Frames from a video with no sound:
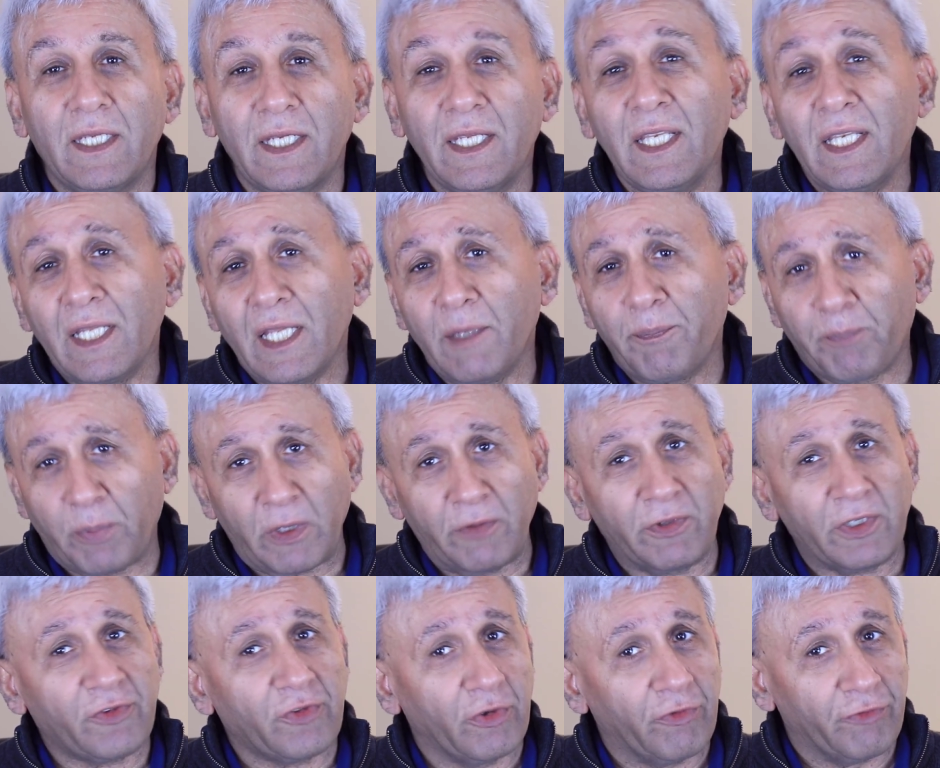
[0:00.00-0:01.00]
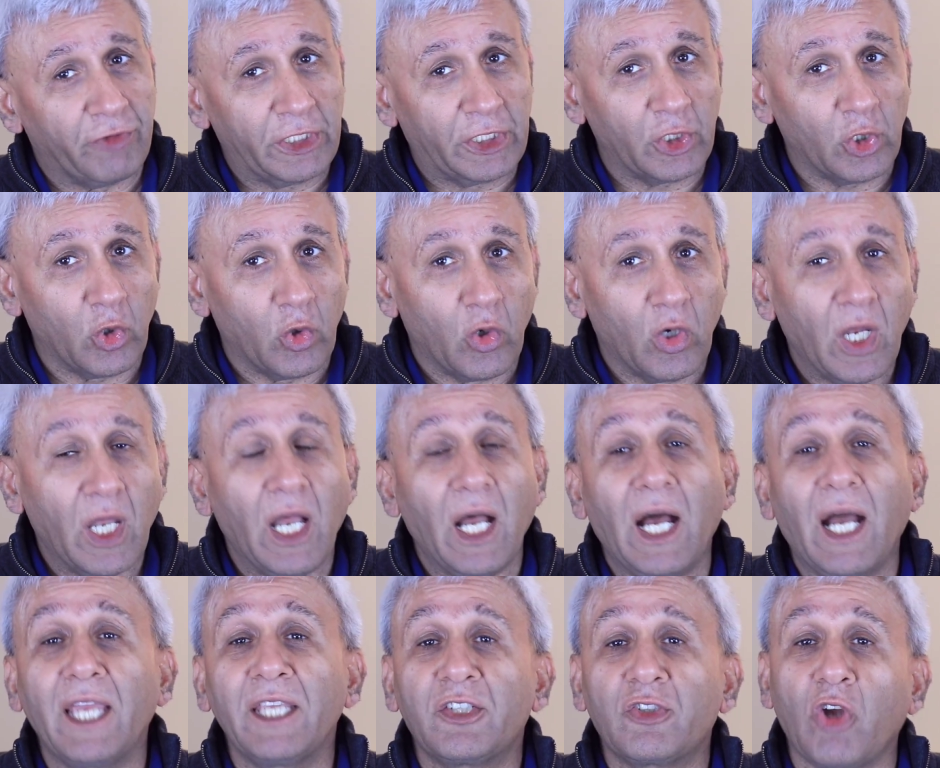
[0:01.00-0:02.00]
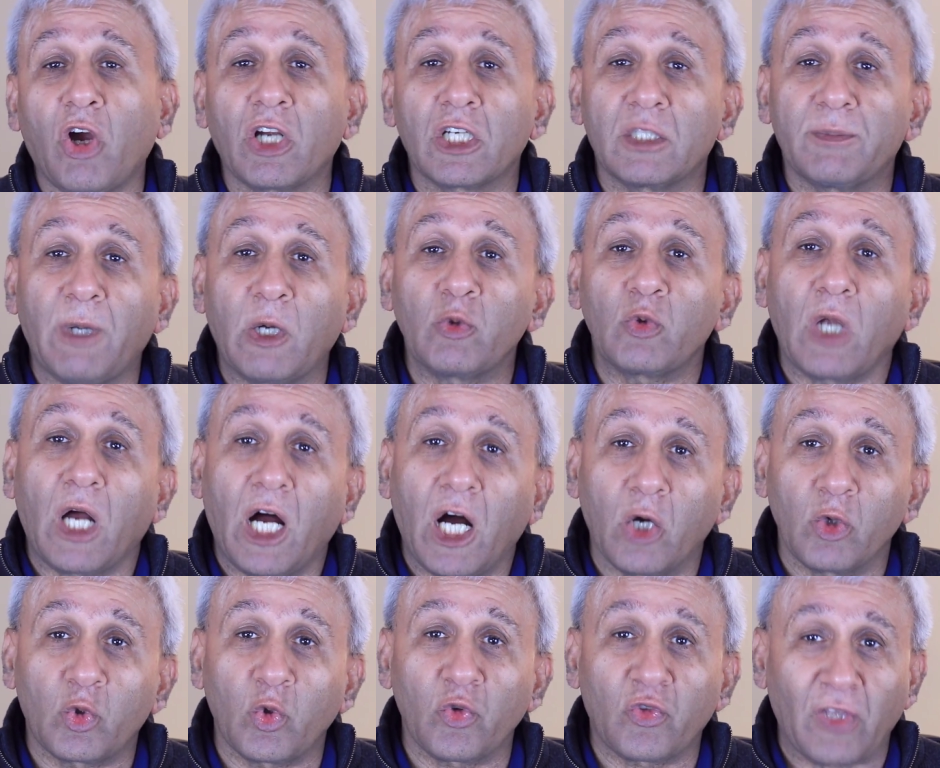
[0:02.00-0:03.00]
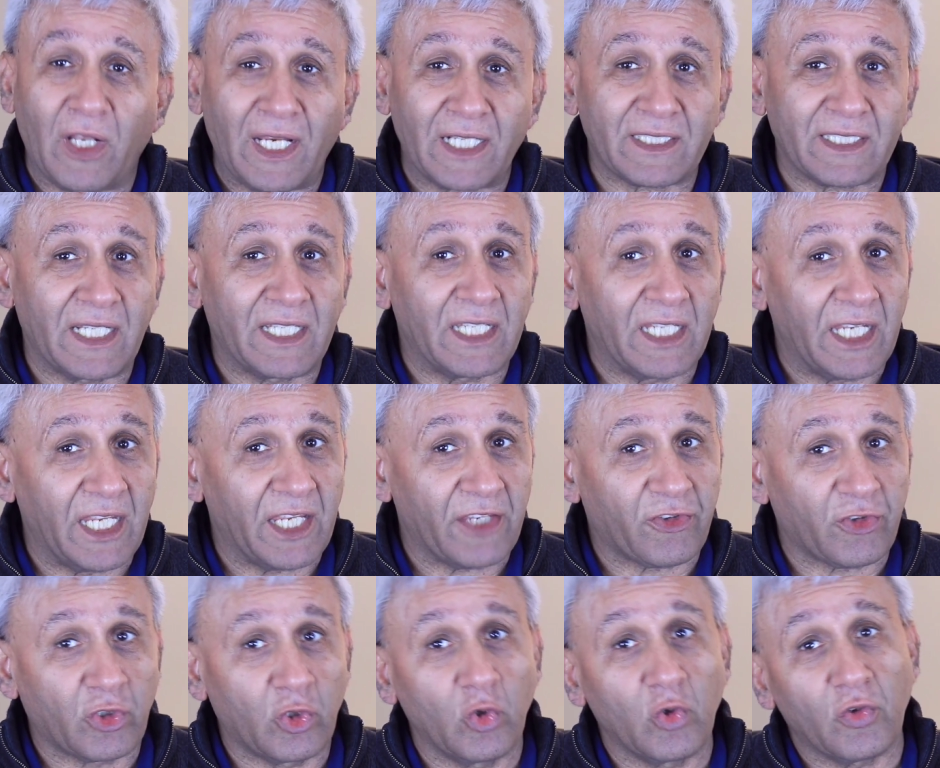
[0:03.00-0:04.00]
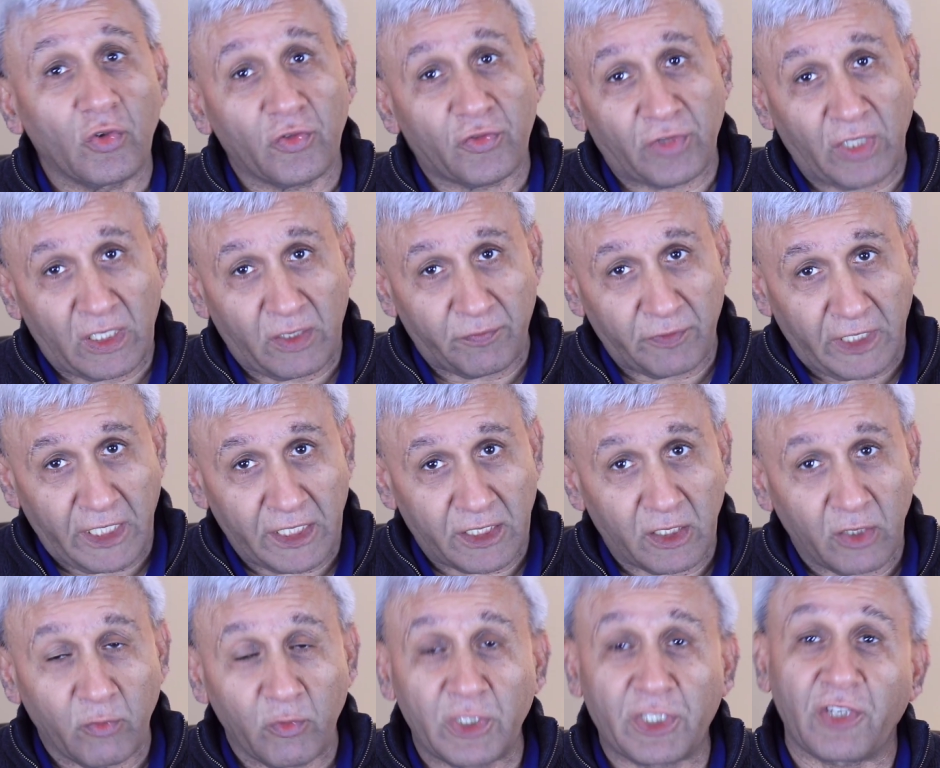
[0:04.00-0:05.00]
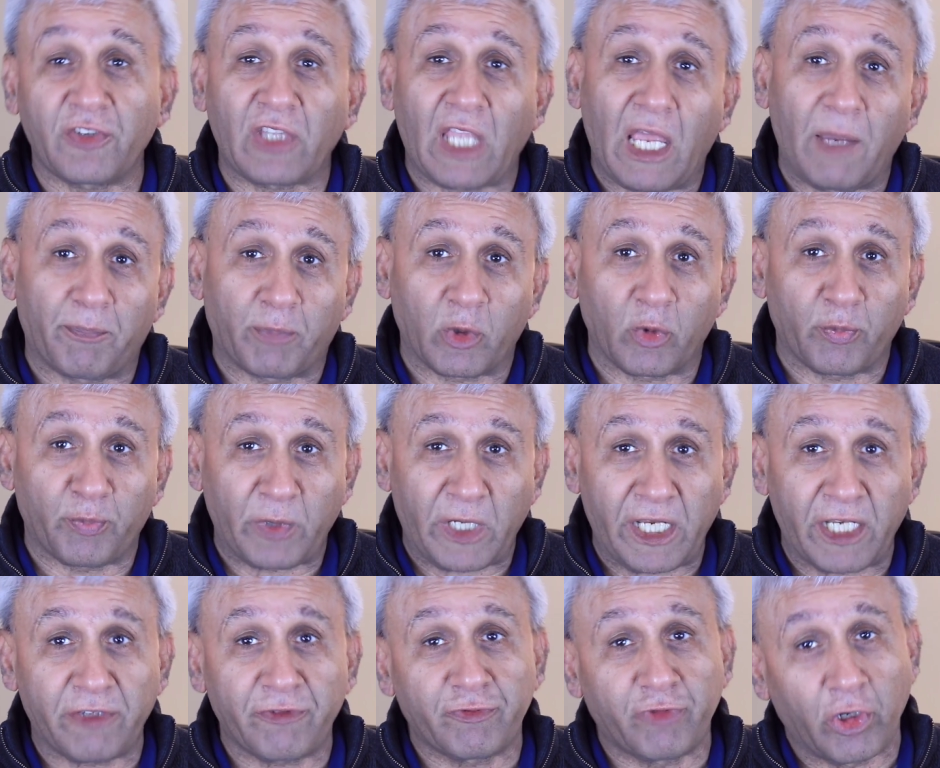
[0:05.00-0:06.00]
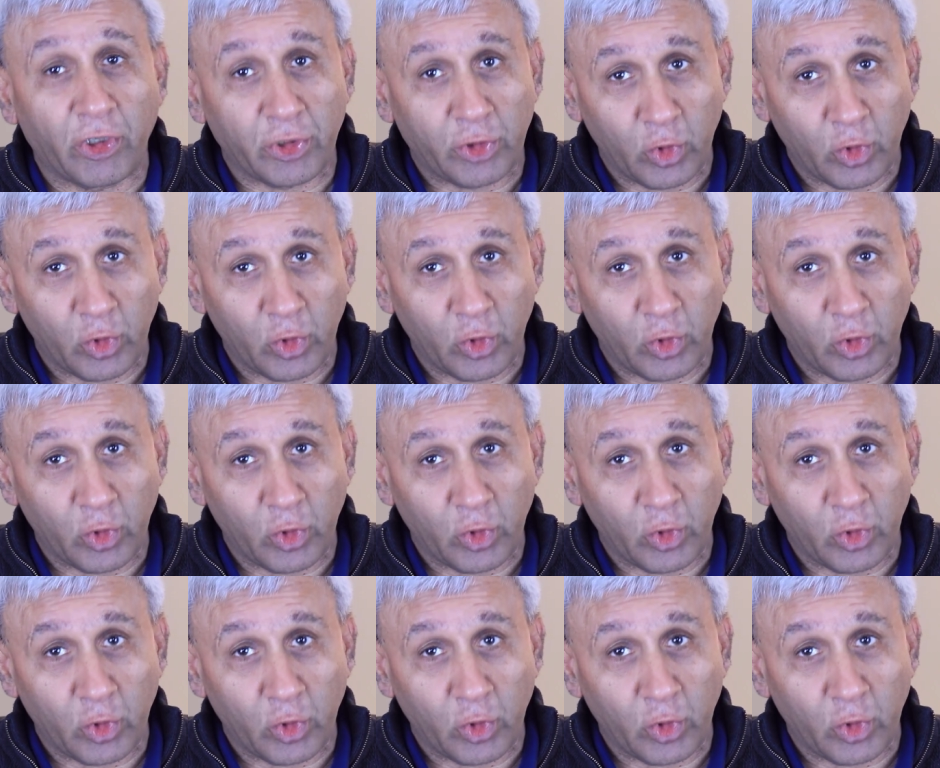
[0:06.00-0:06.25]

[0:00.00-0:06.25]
In a previous video, I talked about how to select an ASQ certificate which is appropriate for